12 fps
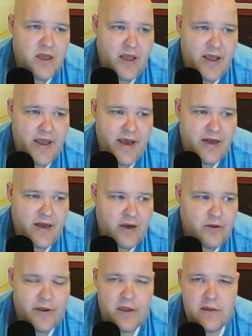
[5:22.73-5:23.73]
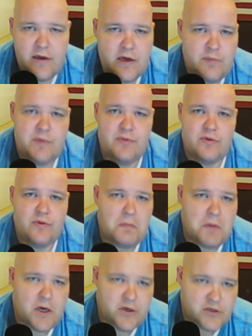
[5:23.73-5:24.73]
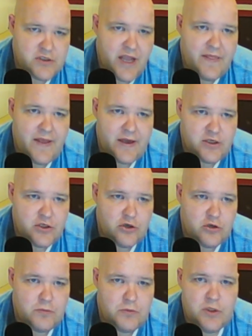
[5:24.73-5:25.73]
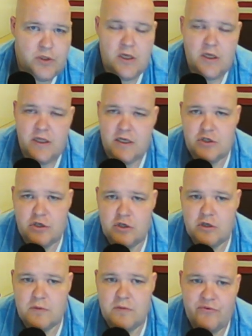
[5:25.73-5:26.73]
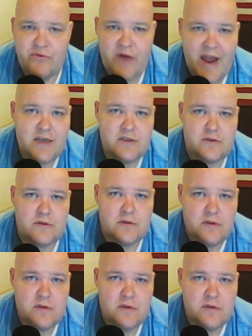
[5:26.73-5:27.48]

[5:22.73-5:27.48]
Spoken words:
And I don't think a lot of people understand that term. That term fractal